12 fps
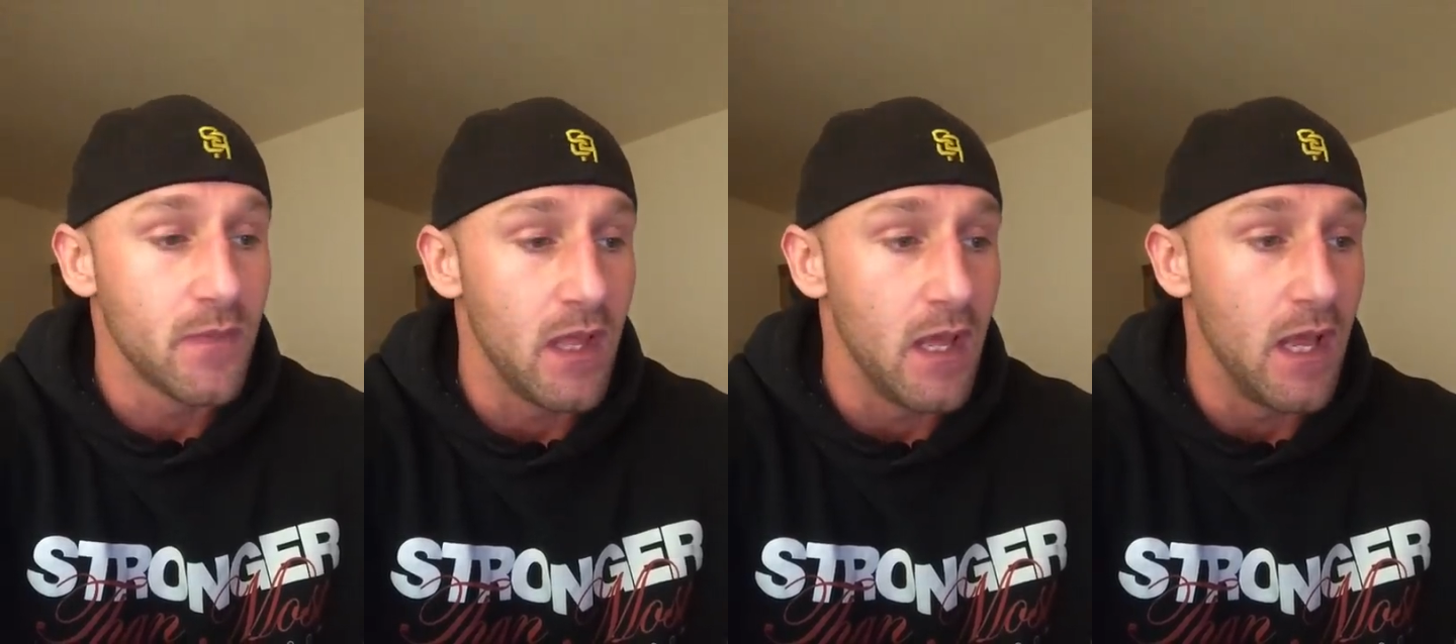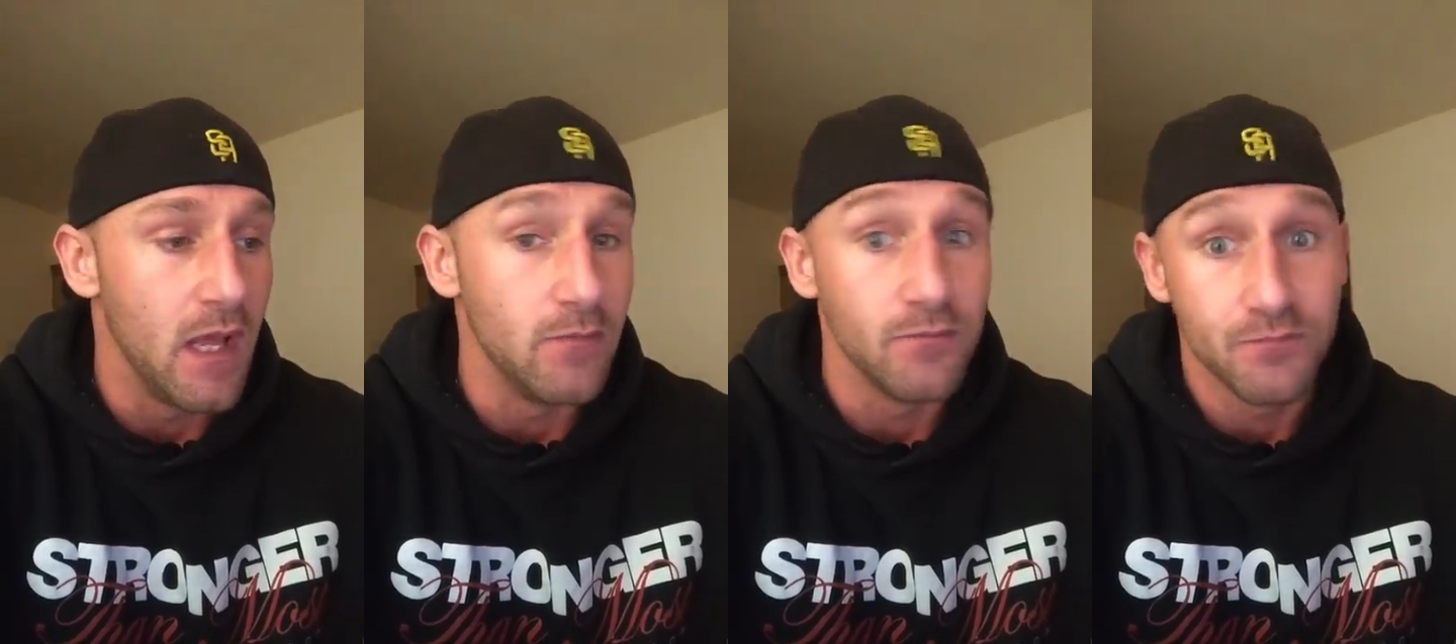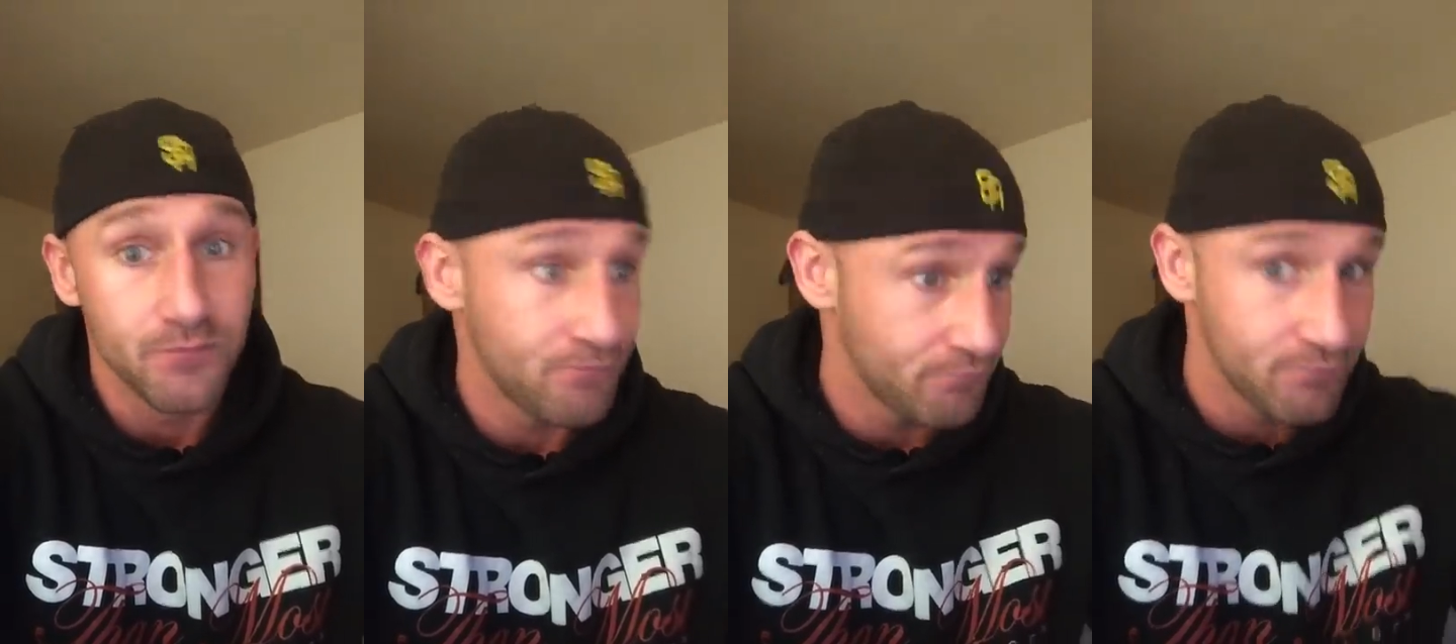I'll
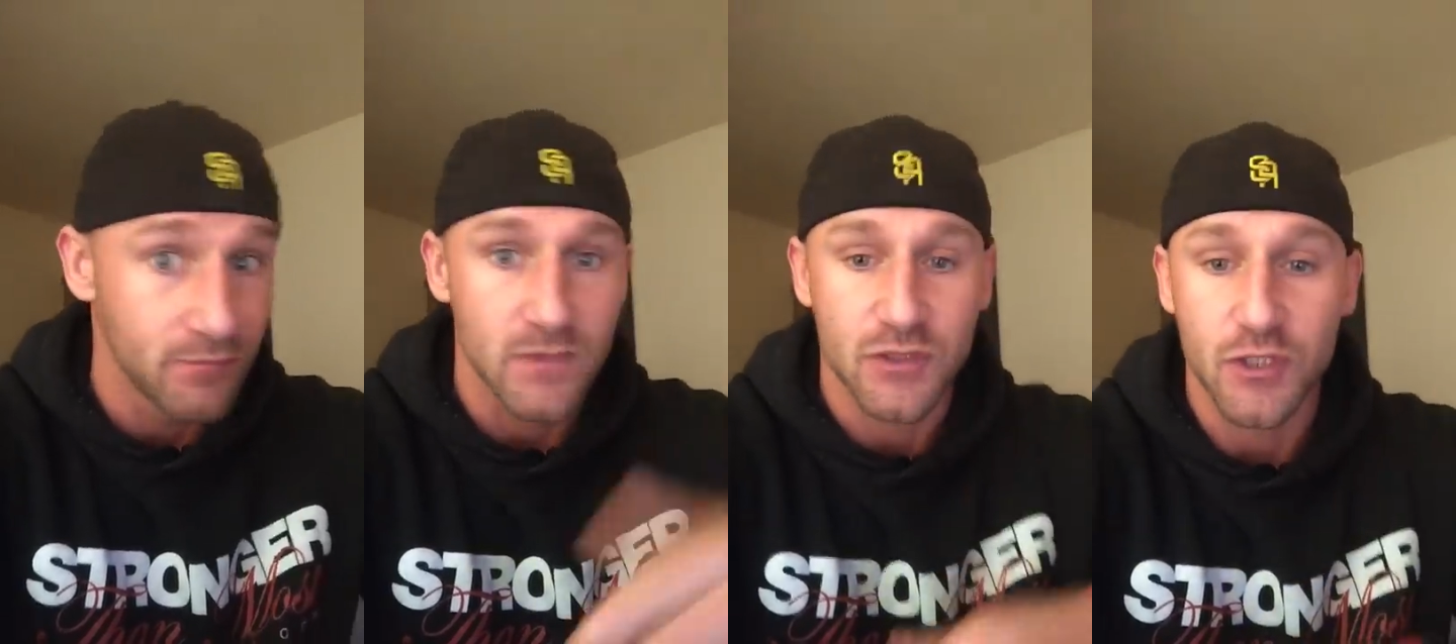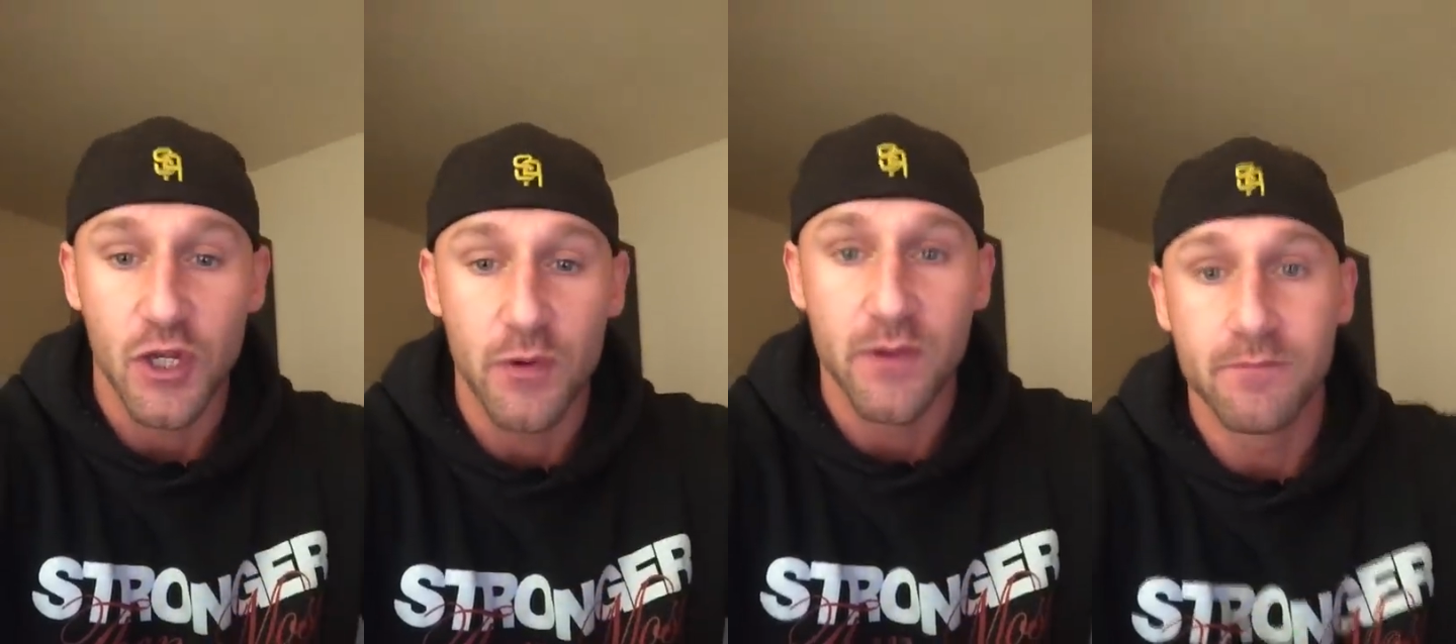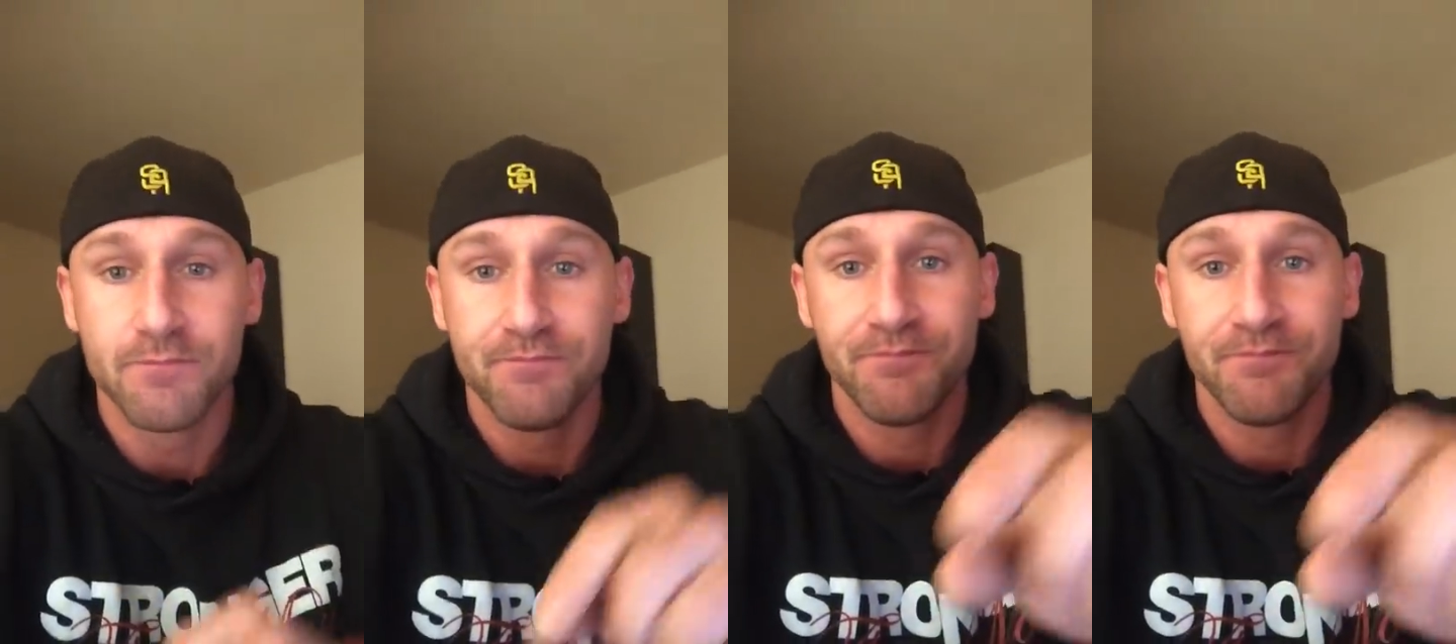show you it.